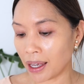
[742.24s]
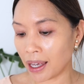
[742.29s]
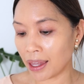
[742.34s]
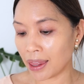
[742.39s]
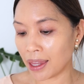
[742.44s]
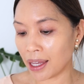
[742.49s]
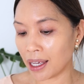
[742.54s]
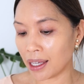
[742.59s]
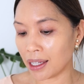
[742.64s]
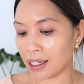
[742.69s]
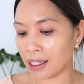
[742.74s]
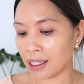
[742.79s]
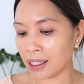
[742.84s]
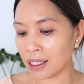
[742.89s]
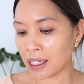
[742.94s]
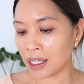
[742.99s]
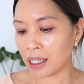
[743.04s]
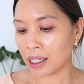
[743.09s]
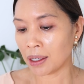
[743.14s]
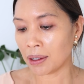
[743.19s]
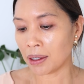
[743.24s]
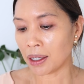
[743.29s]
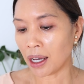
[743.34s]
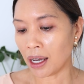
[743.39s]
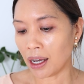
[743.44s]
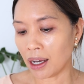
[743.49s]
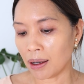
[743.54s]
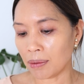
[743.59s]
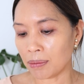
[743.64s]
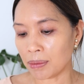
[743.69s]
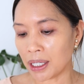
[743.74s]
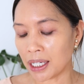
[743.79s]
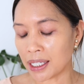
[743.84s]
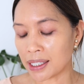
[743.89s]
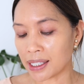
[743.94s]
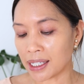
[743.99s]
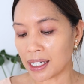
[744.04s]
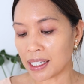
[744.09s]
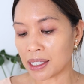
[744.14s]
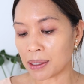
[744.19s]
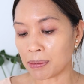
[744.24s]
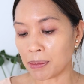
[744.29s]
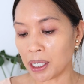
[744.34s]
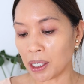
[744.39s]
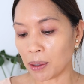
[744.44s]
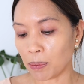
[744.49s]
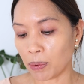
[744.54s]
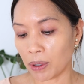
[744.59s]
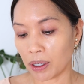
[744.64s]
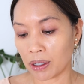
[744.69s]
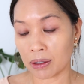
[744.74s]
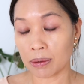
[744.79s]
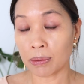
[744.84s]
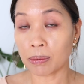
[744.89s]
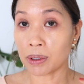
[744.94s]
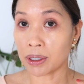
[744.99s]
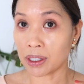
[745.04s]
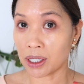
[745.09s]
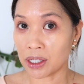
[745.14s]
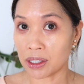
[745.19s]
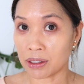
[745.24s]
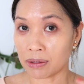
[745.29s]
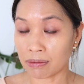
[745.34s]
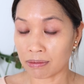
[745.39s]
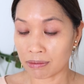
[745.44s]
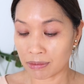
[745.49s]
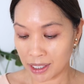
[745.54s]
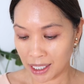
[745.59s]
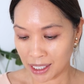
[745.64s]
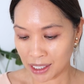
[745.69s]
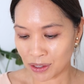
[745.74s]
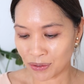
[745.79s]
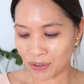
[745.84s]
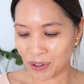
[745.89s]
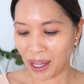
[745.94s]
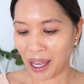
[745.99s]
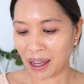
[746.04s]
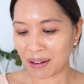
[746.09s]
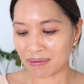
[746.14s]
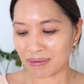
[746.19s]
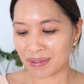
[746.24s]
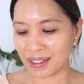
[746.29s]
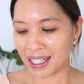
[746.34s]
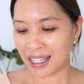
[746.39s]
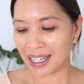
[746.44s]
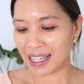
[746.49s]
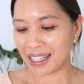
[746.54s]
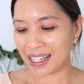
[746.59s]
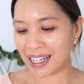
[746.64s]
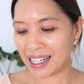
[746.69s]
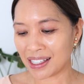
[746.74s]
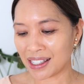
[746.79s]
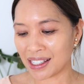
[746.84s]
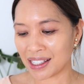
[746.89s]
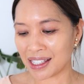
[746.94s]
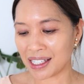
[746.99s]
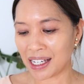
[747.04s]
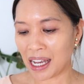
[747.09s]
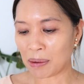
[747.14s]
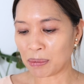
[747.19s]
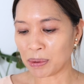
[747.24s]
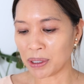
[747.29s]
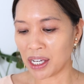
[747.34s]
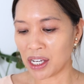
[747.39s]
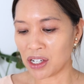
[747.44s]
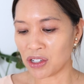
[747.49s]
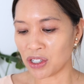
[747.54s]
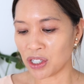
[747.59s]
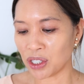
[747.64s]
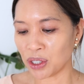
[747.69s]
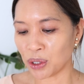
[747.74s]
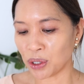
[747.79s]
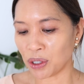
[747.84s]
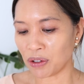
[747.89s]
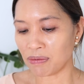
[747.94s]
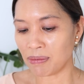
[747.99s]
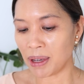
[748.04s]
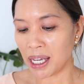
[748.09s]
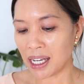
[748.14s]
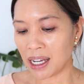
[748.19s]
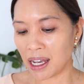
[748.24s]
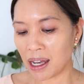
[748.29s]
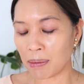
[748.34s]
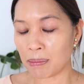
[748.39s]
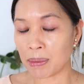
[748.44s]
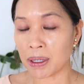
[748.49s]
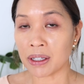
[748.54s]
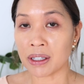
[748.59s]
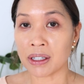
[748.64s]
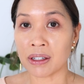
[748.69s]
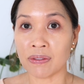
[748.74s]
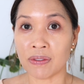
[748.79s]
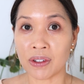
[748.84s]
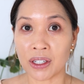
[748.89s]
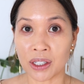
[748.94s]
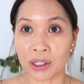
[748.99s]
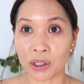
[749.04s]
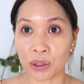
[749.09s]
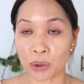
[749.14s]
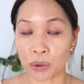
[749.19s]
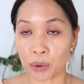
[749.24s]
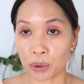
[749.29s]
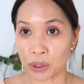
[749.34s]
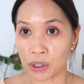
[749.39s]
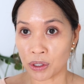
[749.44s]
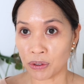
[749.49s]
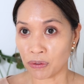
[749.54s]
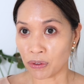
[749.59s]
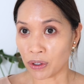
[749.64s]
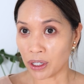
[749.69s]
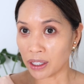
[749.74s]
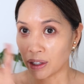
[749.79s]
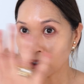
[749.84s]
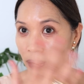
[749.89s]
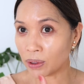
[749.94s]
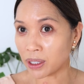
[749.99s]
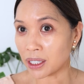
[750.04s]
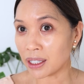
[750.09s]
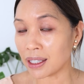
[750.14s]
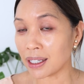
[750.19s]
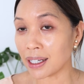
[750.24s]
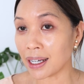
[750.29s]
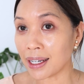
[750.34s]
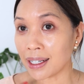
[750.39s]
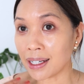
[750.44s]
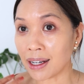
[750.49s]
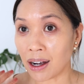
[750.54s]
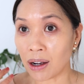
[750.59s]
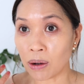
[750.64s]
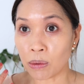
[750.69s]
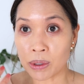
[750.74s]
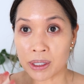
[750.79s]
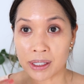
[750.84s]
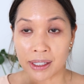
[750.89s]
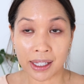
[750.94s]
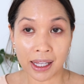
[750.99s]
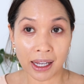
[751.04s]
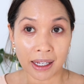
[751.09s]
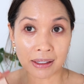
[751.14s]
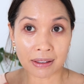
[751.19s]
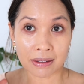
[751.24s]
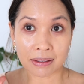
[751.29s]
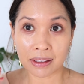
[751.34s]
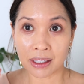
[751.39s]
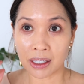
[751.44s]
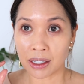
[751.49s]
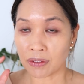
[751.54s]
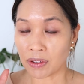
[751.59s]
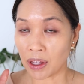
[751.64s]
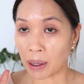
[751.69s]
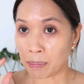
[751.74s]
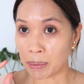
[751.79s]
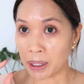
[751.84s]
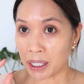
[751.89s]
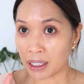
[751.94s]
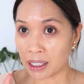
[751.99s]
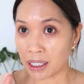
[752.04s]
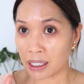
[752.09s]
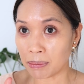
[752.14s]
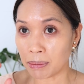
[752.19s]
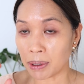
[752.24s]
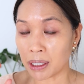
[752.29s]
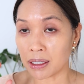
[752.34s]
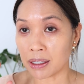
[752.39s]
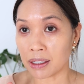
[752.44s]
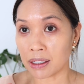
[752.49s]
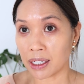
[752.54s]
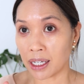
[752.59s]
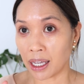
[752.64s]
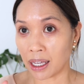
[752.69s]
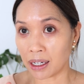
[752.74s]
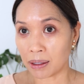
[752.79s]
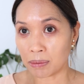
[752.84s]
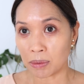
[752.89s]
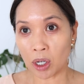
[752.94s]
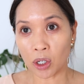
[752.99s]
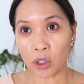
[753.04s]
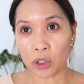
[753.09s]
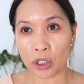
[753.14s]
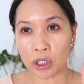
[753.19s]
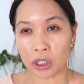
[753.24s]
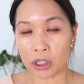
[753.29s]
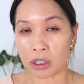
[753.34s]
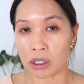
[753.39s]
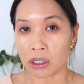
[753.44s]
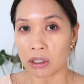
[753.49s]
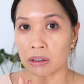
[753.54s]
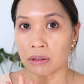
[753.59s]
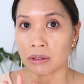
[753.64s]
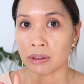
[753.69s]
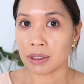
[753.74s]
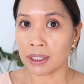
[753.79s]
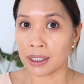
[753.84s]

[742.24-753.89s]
And then um, extends makeup wear. We're going to test for that. Enhances the application and look of makeup. Vegan and cruelty free. The only thing I got was that kind of that pilling, but again, I'm not sure